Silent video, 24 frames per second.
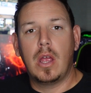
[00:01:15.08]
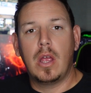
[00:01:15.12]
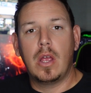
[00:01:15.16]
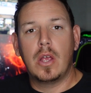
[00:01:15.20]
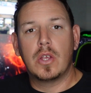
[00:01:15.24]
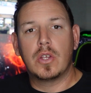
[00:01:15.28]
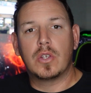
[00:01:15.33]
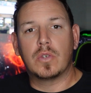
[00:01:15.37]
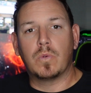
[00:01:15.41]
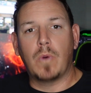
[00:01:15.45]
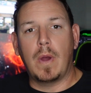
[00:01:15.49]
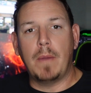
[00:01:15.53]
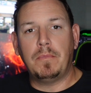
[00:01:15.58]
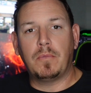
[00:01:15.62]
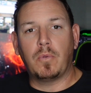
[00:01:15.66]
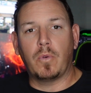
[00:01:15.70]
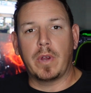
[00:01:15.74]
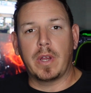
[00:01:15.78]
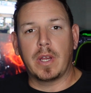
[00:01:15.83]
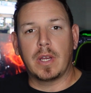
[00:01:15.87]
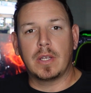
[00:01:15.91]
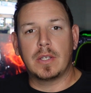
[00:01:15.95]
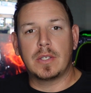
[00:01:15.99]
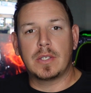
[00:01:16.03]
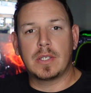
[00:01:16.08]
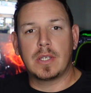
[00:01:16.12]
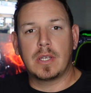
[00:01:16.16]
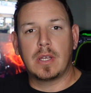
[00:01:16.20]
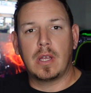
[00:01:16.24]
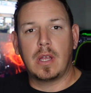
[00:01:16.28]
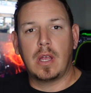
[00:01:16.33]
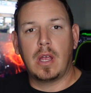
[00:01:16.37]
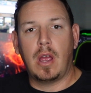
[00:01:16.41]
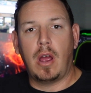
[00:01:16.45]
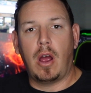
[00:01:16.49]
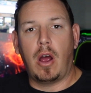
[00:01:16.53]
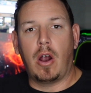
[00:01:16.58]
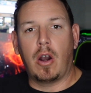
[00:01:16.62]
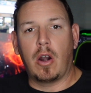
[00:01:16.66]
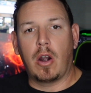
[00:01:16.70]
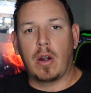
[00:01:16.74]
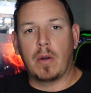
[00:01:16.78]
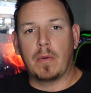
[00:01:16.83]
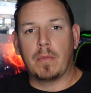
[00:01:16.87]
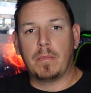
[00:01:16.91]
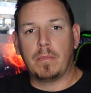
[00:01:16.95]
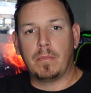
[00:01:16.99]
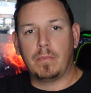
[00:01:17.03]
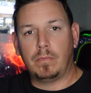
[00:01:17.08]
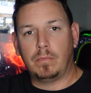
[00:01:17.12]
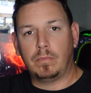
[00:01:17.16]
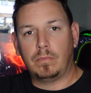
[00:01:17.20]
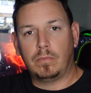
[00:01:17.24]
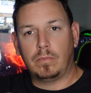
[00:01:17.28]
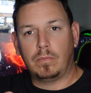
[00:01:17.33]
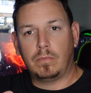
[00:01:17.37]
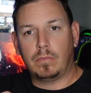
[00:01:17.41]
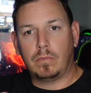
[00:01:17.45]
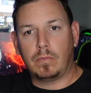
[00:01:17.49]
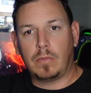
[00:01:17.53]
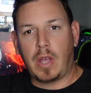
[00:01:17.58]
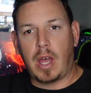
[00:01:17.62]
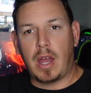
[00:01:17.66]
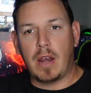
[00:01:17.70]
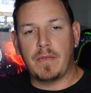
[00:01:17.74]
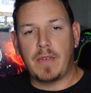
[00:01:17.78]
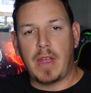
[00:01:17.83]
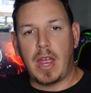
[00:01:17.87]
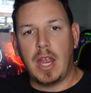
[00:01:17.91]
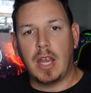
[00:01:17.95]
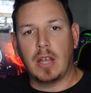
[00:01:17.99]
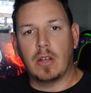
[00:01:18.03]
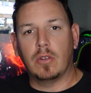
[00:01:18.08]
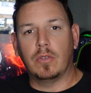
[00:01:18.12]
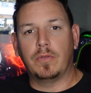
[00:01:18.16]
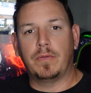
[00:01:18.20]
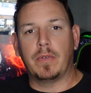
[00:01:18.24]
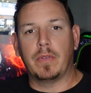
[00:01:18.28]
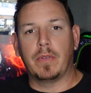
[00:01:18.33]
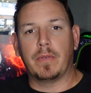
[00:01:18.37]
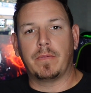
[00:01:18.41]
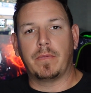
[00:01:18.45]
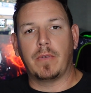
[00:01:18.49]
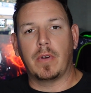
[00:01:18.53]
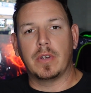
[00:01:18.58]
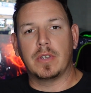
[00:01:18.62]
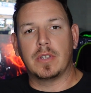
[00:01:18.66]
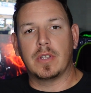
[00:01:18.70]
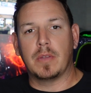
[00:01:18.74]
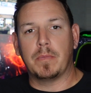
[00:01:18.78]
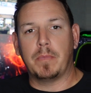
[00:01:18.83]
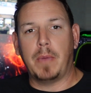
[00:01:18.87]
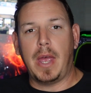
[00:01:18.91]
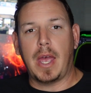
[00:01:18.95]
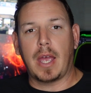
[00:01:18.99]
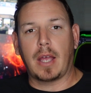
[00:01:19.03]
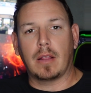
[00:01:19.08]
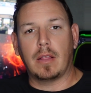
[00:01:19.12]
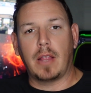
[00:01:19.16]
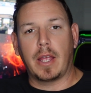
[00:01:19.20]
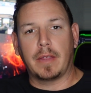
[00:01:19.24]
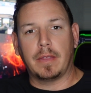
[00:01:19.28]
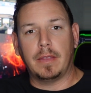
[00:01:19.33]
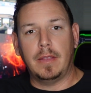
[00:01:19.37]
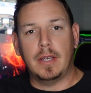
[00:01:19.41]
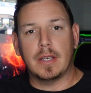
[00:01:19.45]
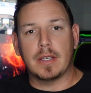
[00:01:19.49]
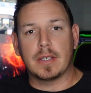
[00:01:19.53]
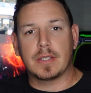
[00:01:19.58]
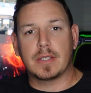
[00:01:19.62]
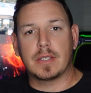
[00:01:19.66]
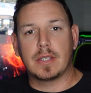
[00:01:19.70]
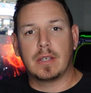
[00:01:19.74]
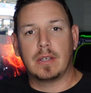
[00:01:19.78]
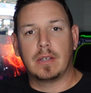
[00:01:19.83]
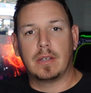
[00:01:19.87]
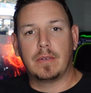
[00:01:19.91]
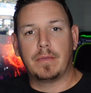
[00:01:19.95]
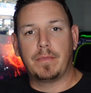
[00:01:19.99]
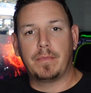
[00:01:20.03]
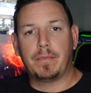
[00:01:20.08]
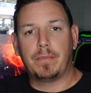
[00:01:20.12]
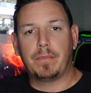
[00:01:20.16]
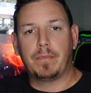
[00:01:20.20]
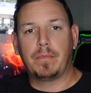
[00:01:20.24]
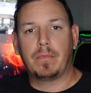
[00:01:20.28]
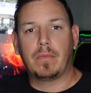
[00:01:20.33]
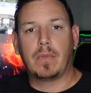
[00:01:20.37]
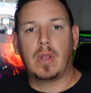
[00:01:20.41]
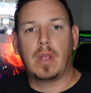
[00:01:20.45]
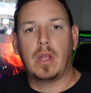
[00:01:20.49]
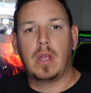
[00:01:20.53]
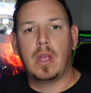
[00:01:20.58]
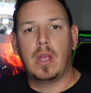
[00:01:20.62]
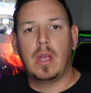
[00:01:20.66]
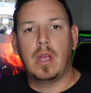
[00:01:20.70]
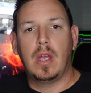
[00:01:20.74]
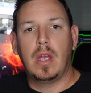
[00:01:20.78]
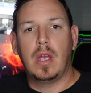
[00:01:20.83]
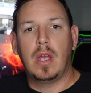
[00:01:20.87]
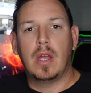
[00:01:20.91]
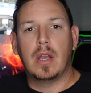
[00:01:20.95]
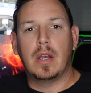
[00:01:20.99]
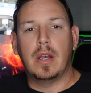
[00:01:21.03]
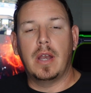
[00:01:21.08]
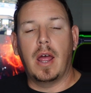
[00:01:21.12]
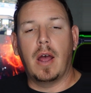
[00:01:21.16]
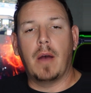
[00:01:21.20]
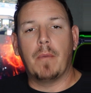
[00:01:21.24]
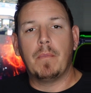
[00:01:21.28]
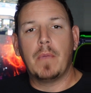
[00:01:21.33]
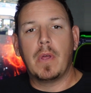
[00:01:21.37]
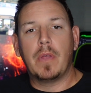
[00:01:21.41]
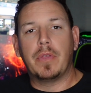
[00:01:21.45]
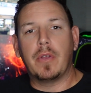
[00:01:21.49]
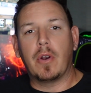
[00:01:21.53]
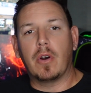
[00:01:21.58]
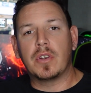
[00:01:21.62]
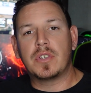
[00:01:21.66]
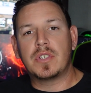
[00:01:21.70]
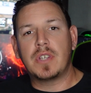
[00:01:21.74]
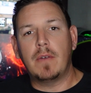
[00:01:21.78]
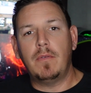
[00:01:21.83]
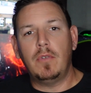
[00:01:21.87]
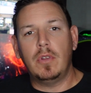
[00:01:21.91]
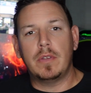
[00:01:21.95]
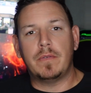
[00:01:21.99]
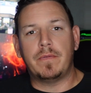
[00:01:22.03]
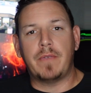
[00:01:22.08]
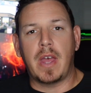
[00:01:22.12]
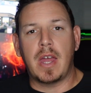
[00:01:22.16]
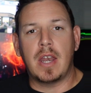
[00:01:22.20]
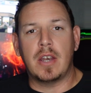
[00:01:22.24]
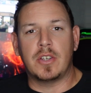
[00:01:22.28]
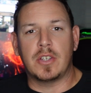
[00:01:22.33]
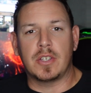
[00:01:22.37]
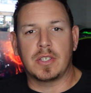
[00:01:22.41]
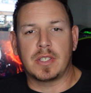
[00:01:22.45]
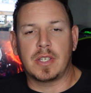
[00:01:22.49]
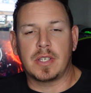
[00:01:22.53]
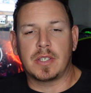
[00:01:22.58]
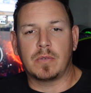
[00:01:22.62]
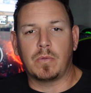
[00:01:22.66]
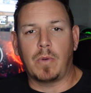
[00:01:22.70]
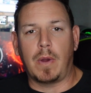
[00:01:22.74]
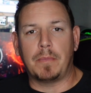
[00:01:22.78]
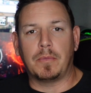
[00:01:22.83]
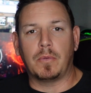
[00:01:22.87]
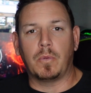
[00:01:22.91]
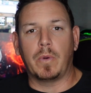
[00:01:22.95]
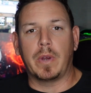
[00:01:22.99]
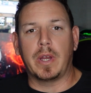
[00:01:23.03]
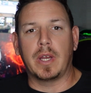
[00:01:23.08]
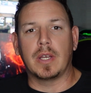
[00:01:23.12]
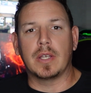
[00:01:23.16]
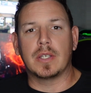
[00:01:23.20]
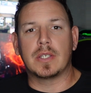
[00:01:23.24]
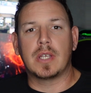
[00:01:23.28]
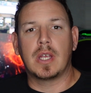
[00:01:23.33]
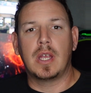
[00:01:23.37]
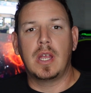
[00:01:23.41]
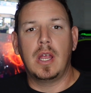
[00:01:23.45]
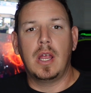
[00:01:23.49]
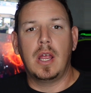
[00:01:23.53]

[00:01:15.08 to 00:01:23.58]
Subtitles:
Swept wings are kind of angled from the front to the back, like this. Now, there are several advantages to swept wings.